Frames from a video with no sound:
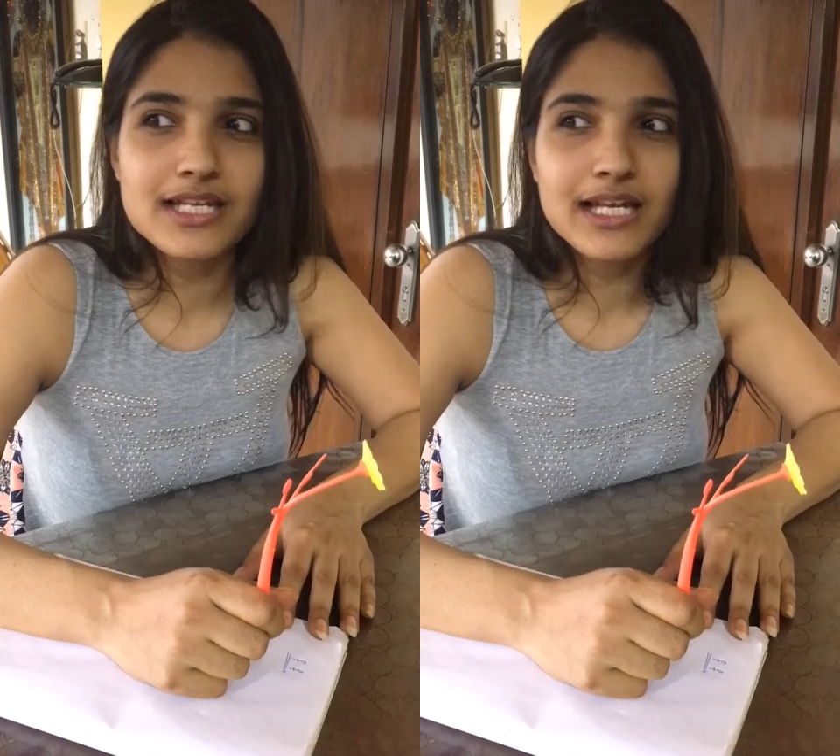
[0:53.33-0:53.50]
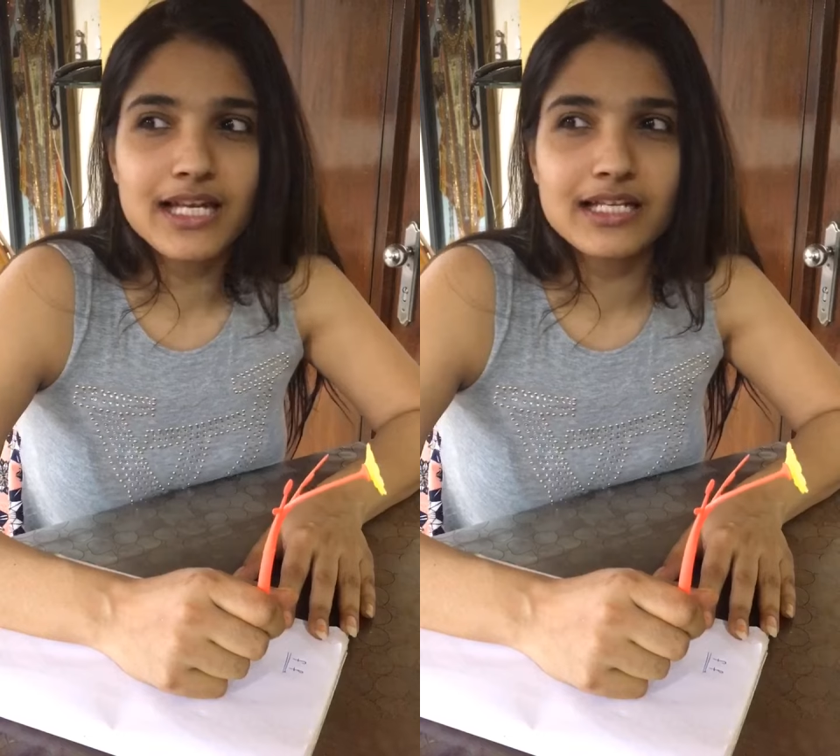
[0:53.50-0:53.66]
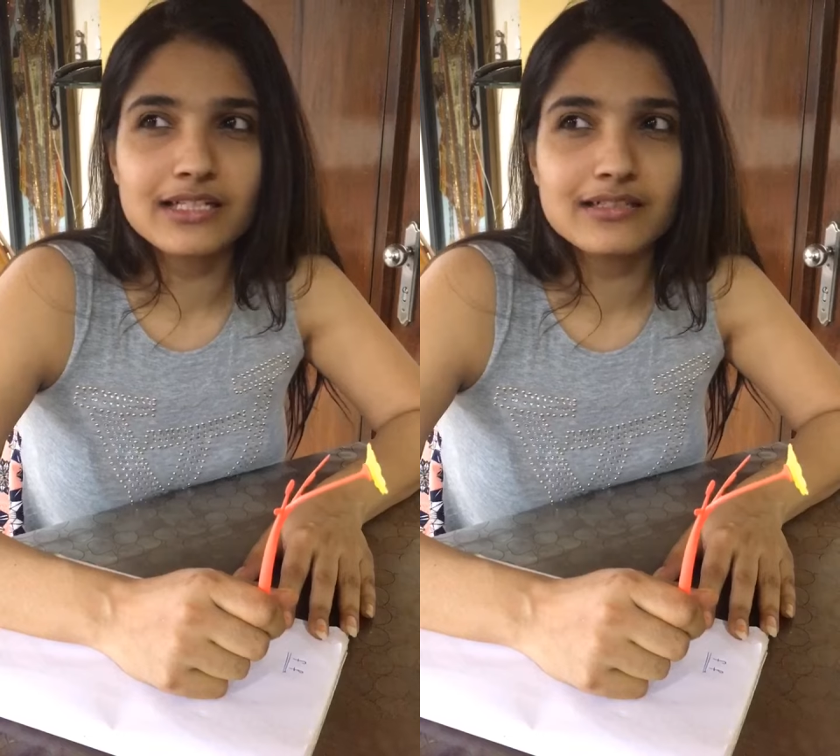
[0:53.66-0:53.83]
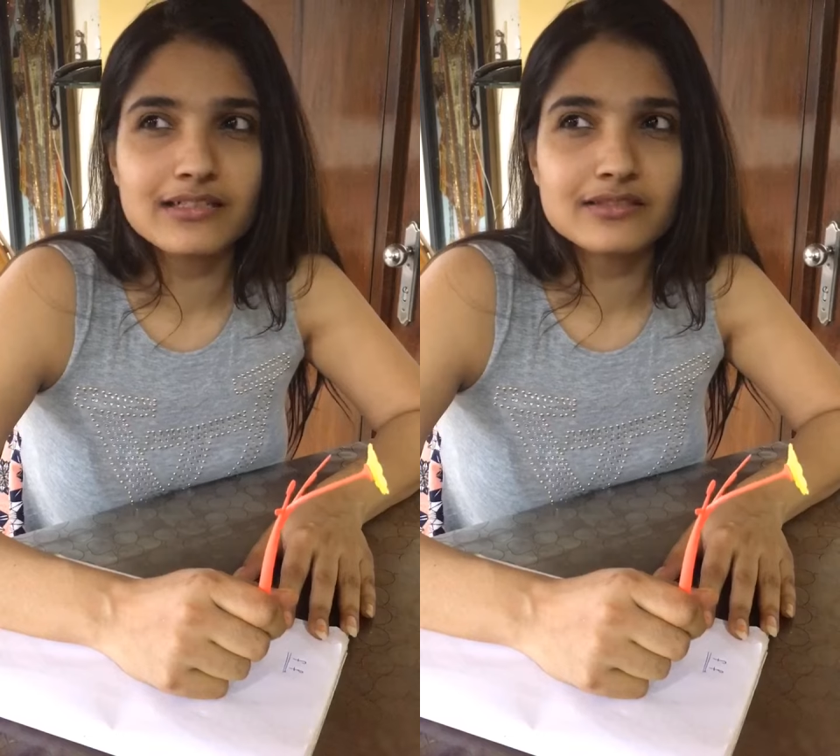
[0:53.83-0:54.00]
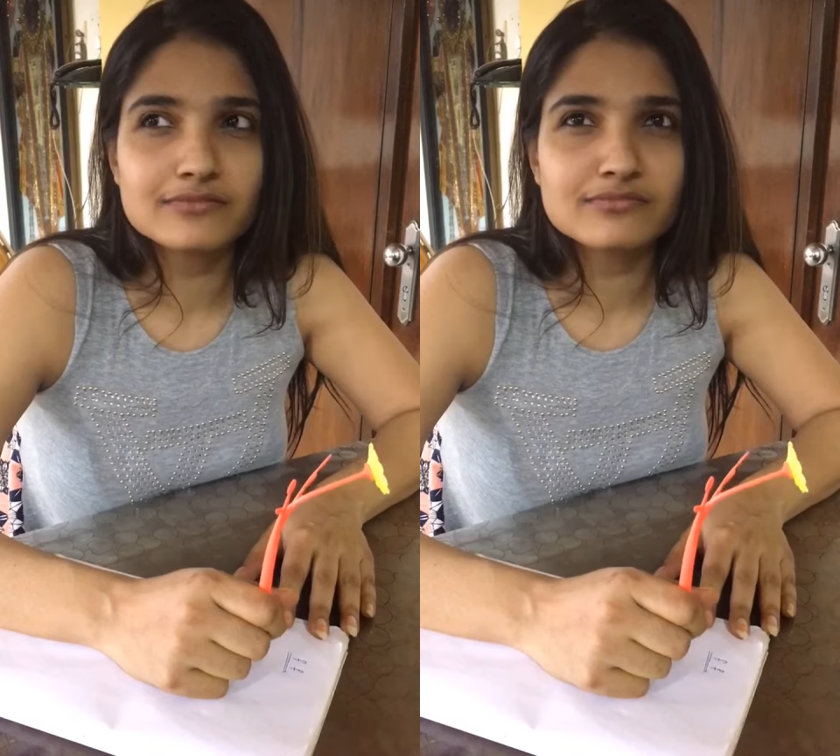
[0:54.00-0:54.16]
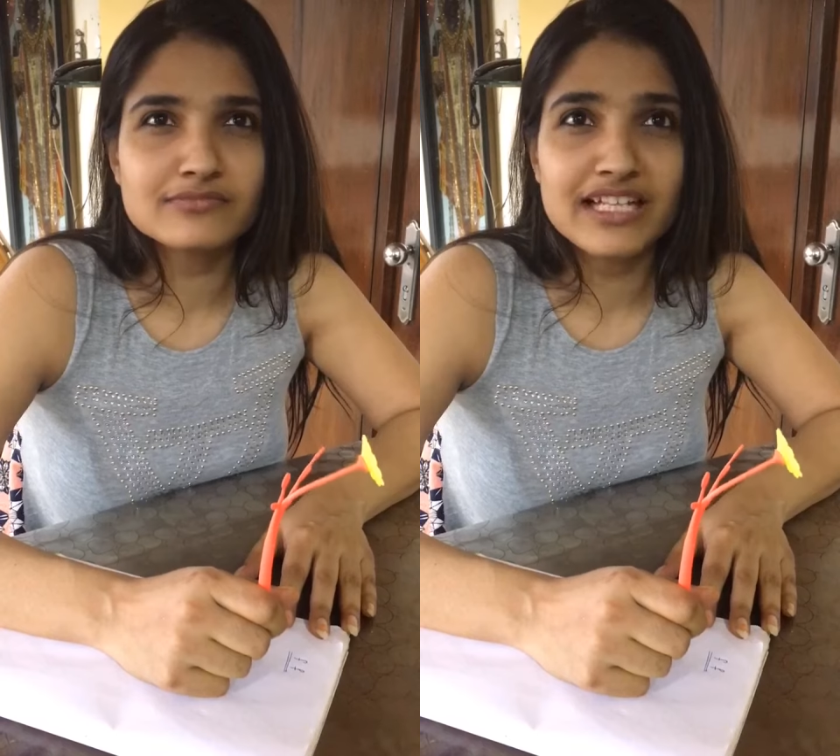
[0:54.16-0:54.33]
and
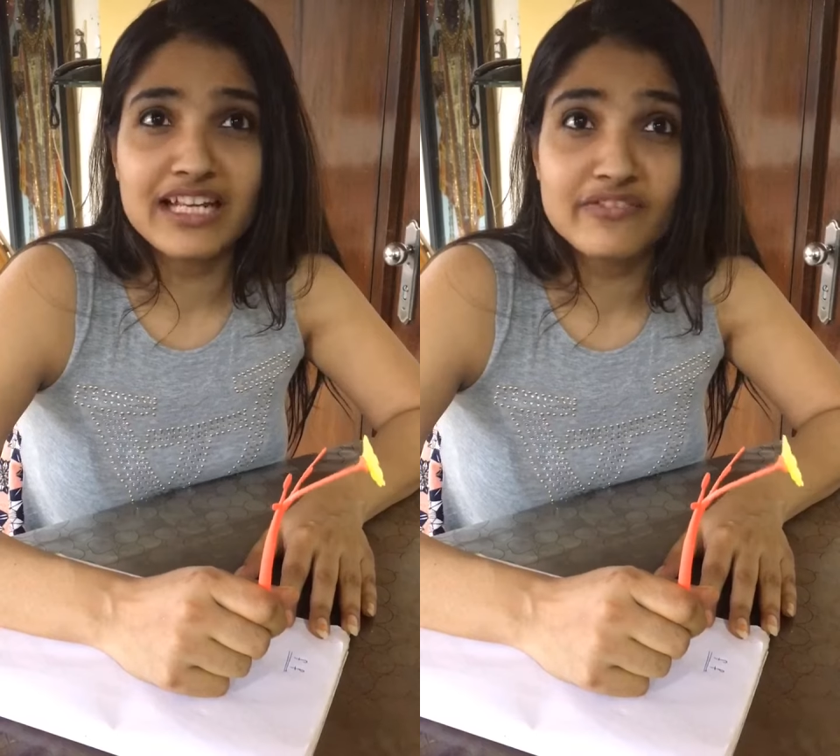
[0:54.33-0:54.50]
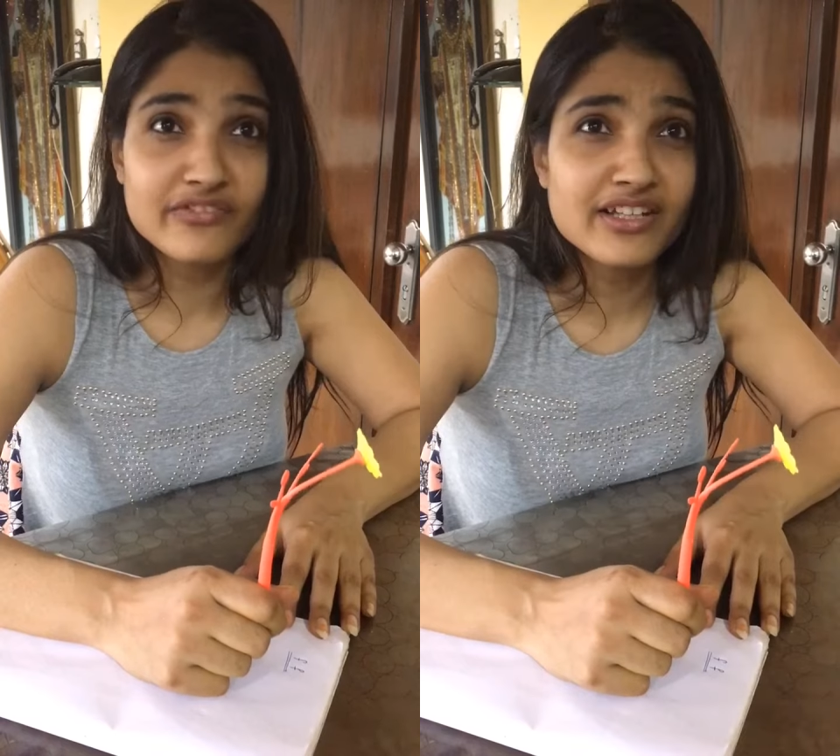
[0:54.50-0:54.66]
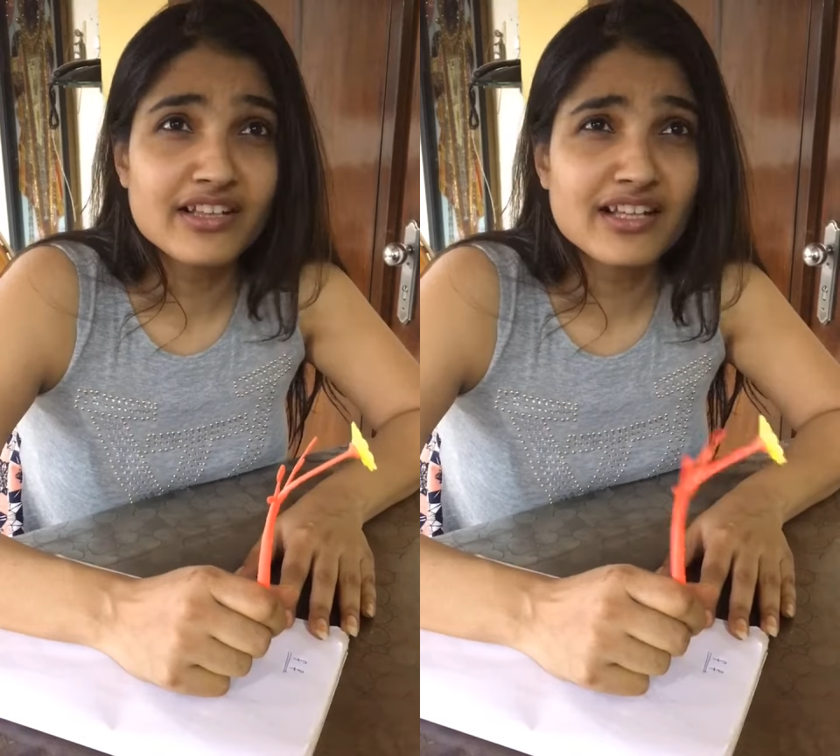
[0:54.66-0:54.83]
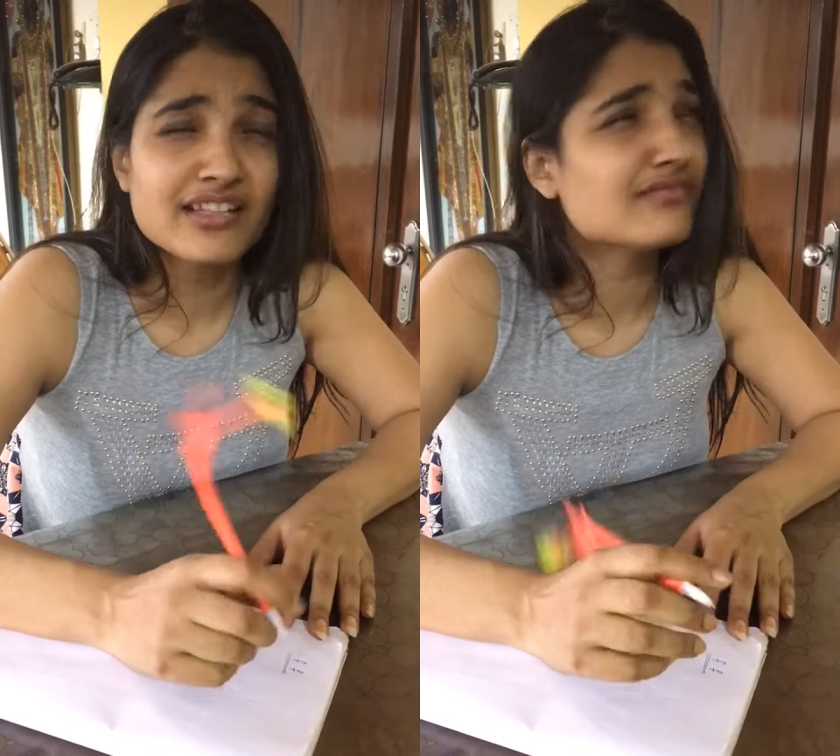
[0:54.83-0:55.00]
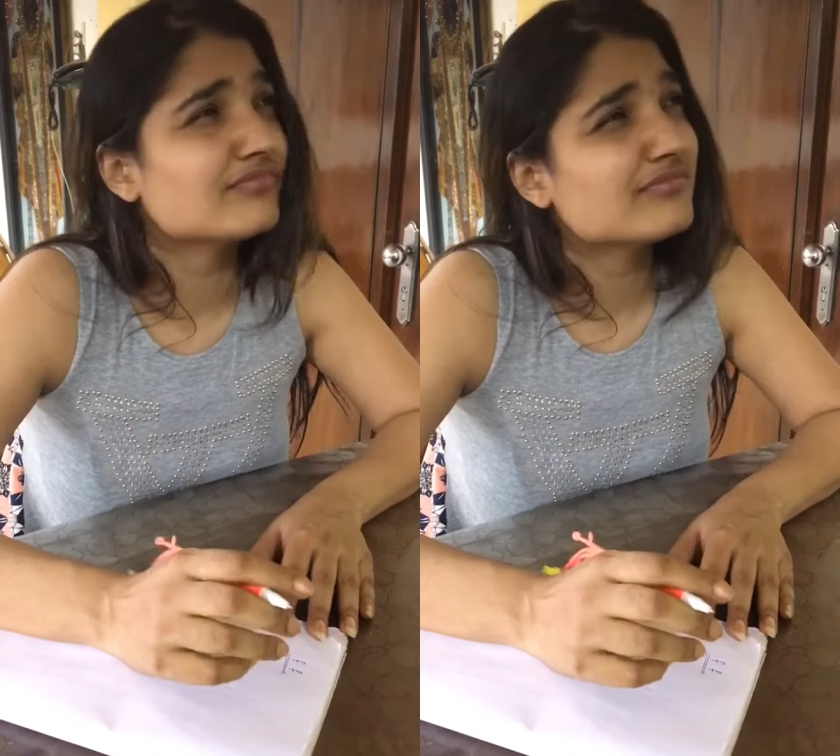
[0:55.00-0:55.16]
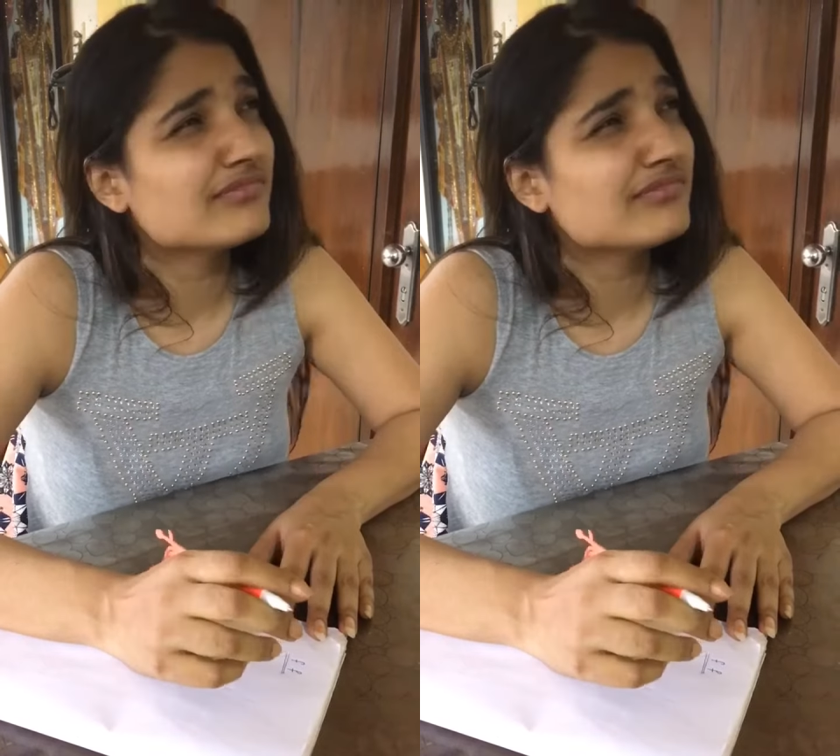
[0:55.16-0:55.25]
everything.